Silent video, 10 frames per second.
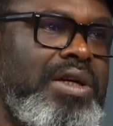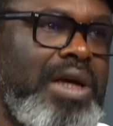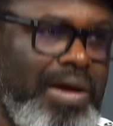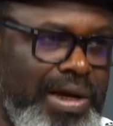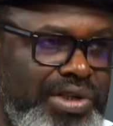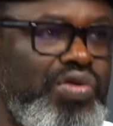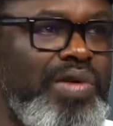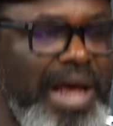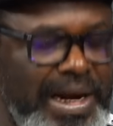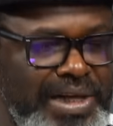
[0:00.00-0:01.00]
It's too
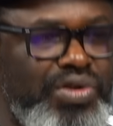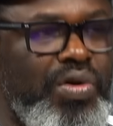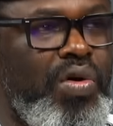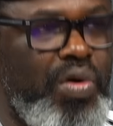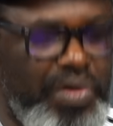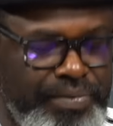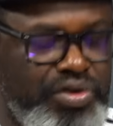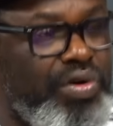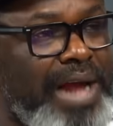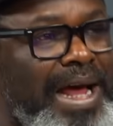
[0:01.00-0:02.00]
early to hold him
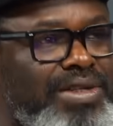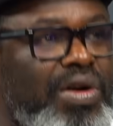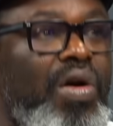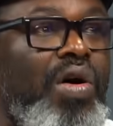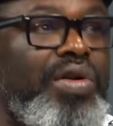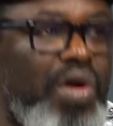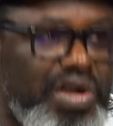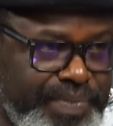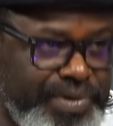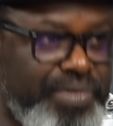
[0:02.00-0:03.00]
to that on
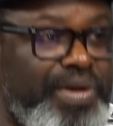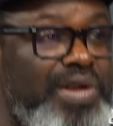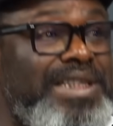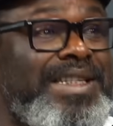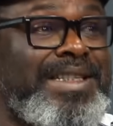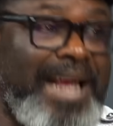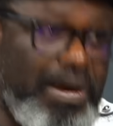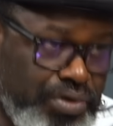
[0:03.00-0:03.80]
hospital because this is health.